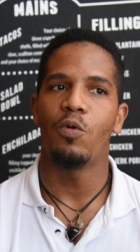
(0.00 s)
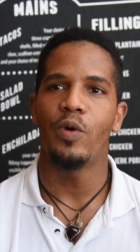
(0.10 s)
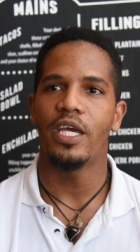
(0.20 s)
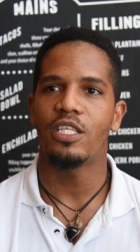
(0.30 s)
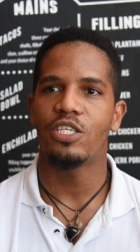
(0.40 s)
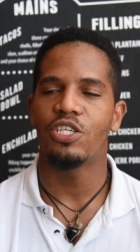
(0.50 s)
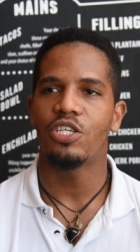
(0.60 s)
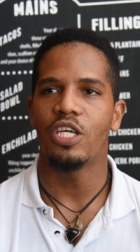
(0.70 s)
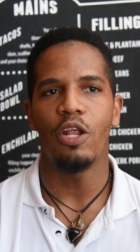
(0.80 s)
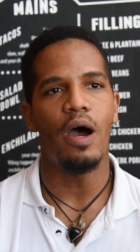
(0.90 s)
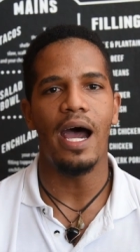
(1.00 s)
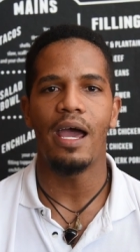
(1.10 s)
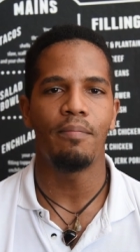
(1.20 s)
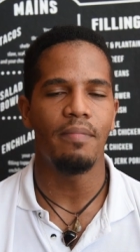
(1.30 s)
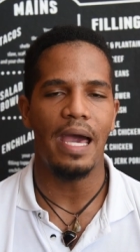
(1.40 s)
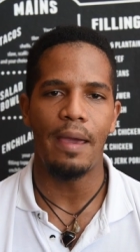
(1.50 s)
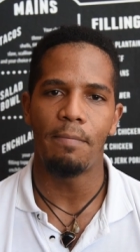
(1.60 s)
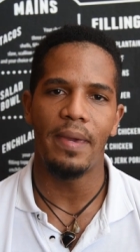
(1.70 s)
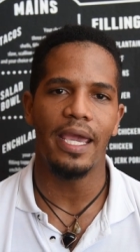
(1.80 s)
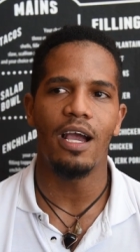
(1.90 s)
which you know I, am I'm,
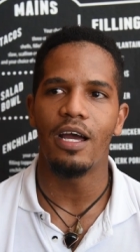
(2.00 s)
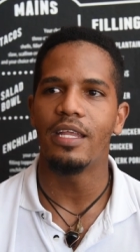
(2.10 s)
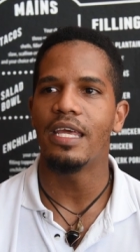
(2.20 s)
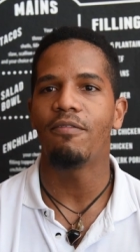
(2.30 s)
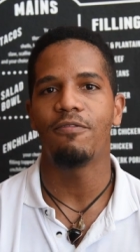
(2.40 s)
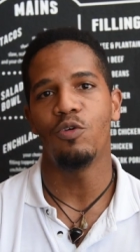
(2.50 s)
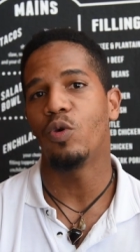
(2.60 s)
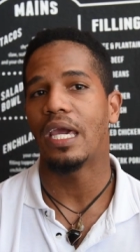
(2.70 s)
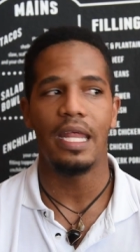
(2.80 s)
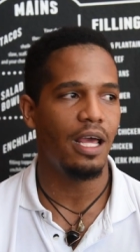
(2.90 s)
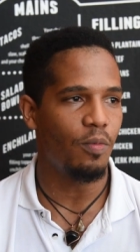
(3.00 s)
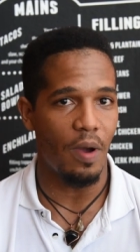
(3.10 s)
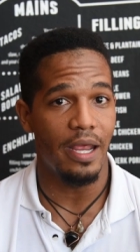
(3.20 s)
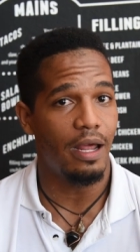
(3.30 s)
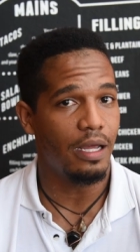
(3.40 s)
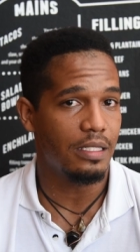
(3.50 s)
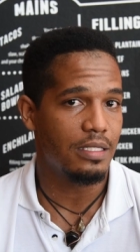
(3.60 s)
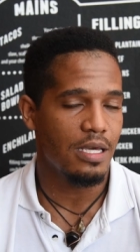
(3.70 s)
I'm big on if you can help why not